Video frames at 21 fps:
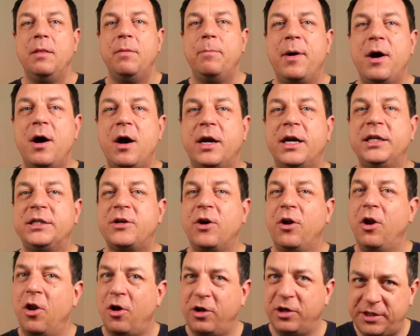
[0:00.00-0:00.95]
Bach has
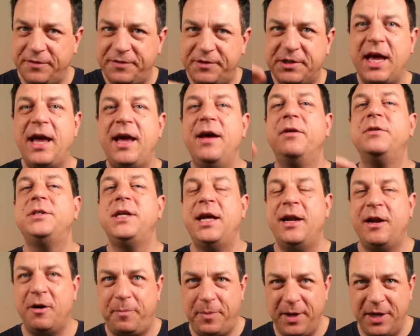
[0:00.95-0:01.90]
got lots of scales
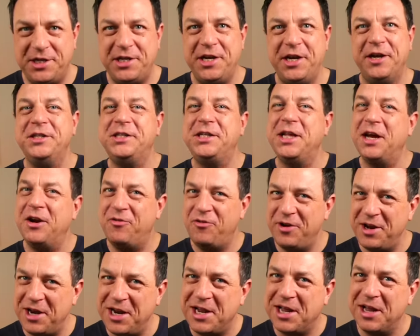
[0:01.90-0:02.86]
and arpeggios that are
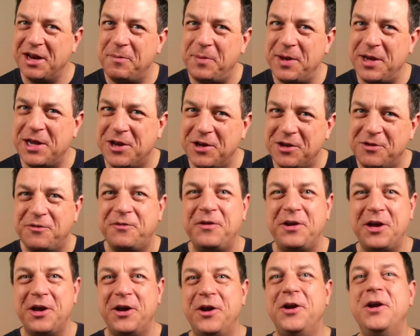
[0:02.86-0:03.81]
really going to be good
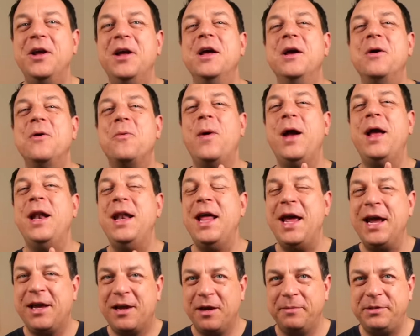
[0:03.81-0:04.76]
for you when
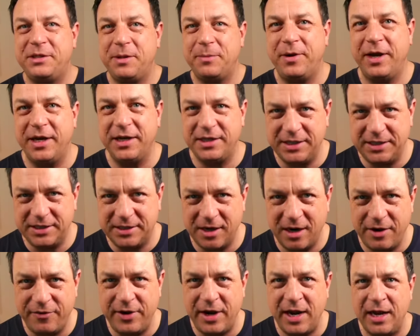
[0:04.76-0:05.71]
it comes to practicing
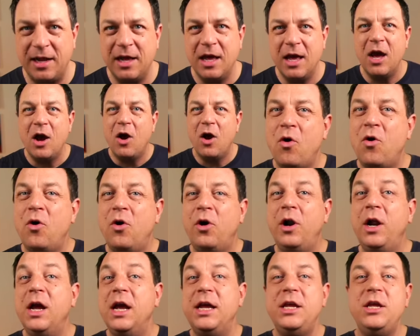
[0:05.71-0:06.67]
sight reading.
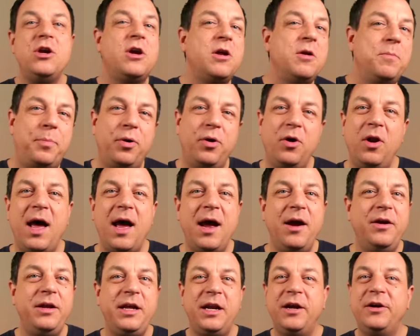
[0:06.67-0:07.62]
Or you can pull
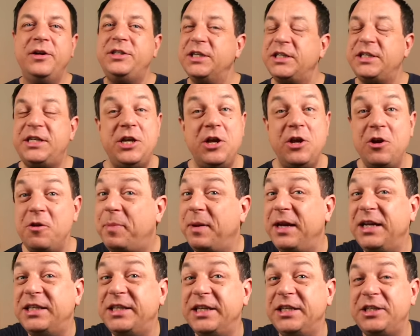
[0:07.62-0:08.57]
out, just new
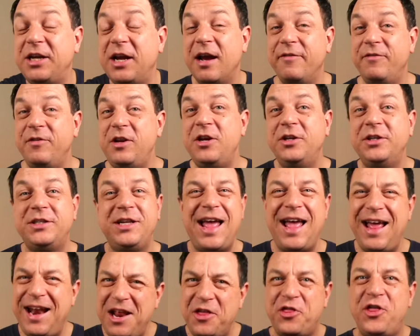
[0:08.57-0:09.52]
pieces you haven't used.
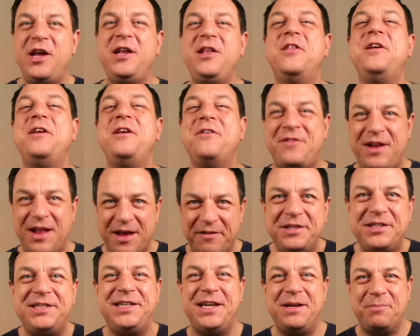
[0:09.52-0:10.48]
Anything that you've
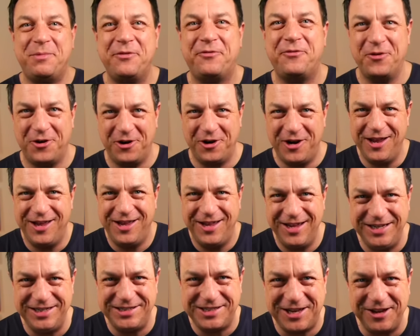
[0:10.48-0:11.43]
never seen before
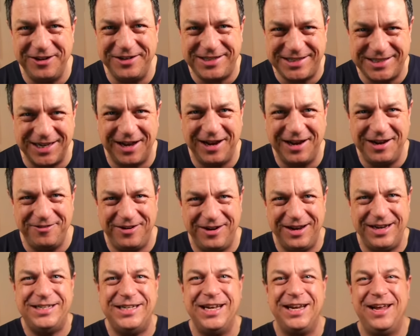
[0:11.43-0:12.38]
is good sight
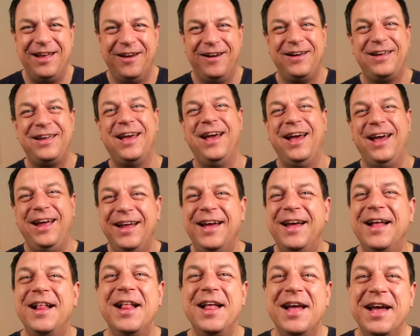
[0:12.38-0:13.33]
reading, okay?
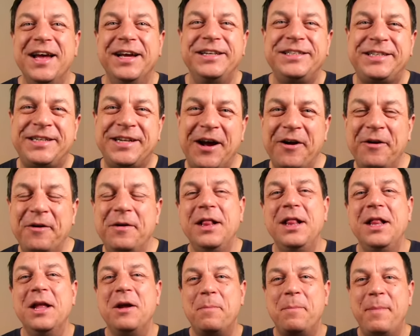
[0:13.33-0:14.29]
So
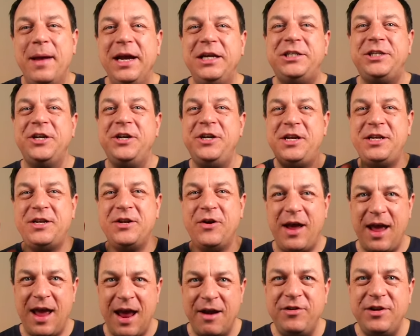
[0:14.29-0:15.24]
make sure you do
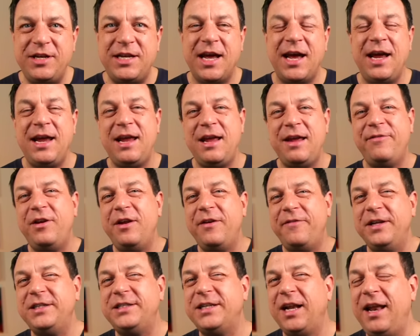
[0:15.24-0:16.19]
it every day, even
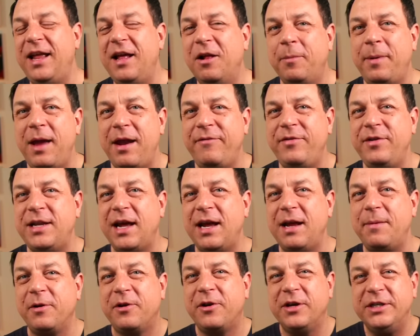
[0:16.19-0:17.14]
if it's a little bit every
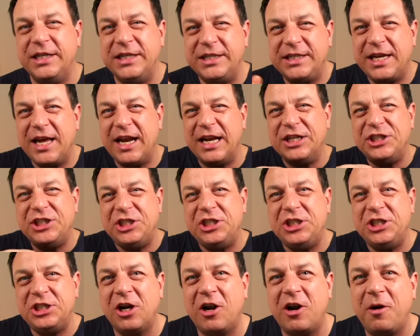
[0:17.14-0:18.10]
day, because it's going to
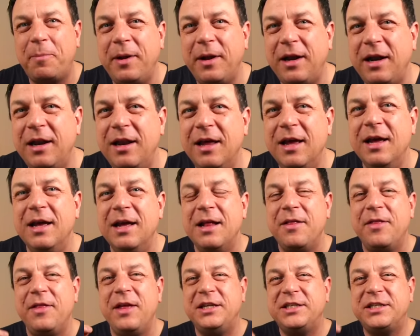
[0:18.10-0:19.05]
sharpen,
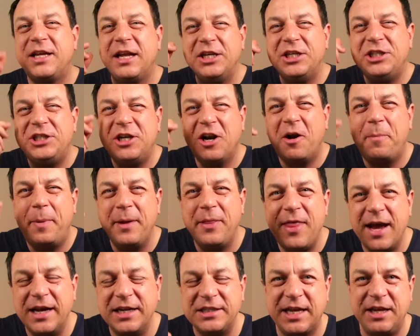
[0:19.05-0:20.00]
that skill.
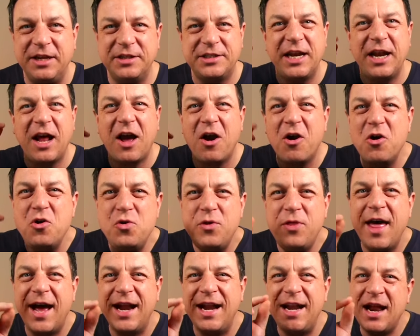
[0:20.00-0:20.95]
It's going to
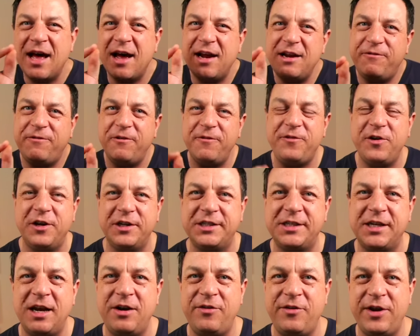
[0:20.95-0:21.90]
hone that knife of your
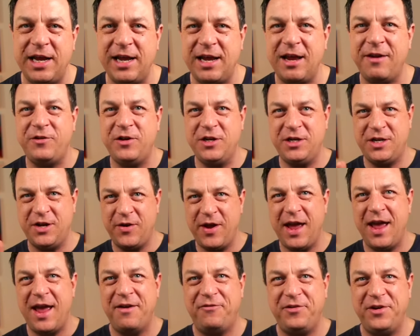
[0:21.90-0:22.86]
sight reading if you do
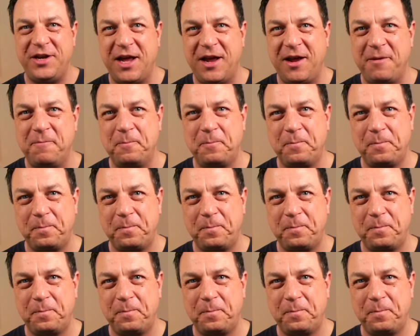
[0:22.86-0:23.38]
it every day.